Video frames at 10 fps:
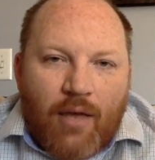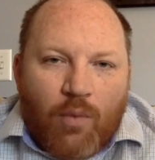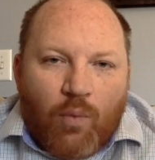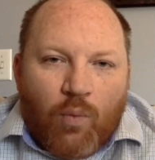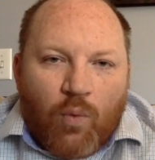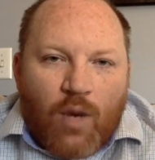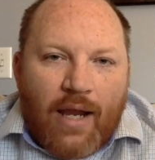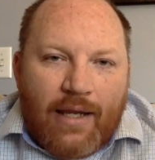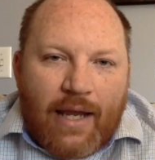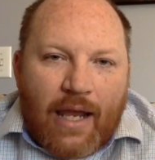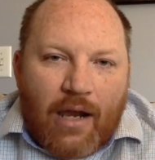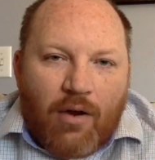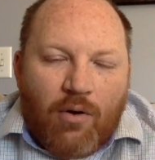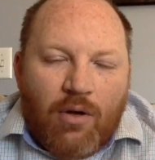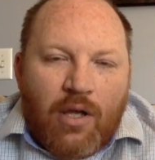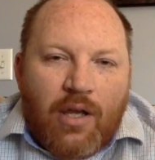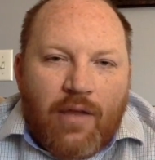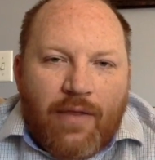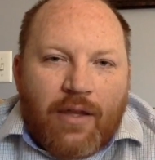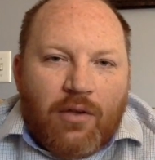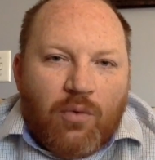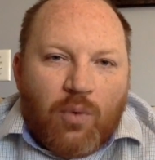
right now that you